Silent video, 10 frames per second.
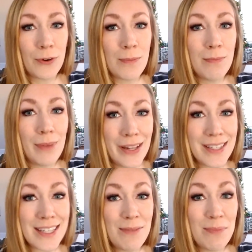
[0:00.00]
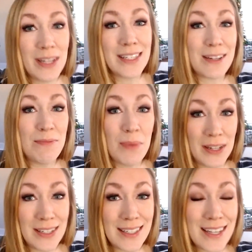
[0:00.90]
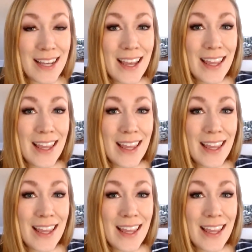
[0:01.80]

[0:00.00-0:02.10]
months and months and months.